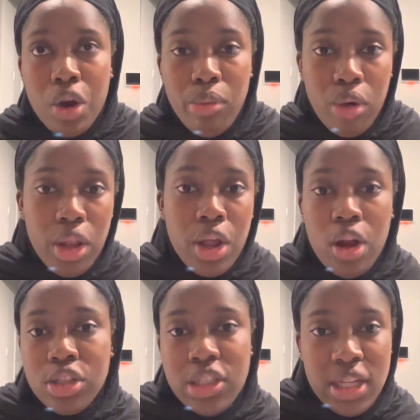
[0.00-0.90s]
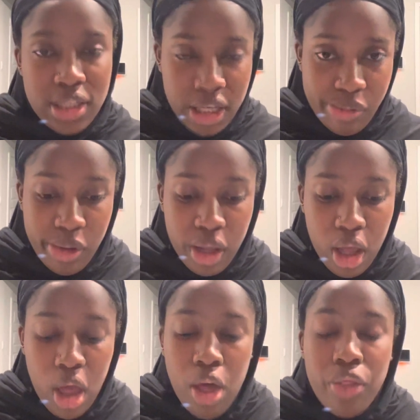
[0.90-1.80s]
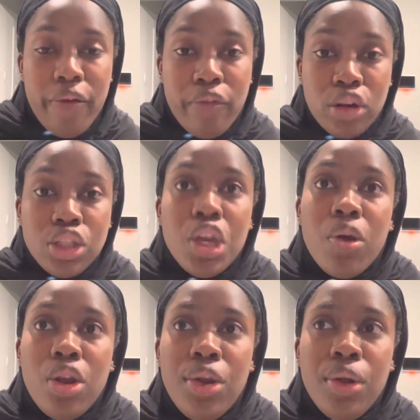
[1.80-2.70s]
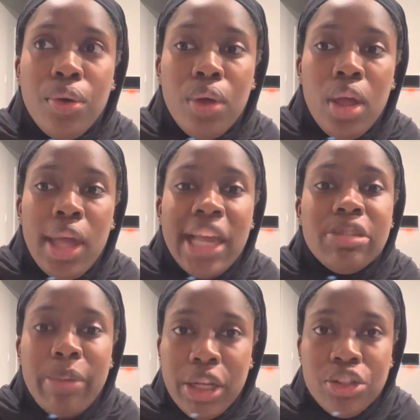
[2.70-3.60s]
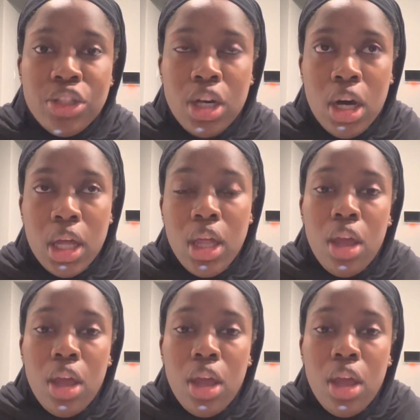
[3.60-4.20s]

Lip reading: boiling or see it steaming, the first thing you want to do is make sure it's hot.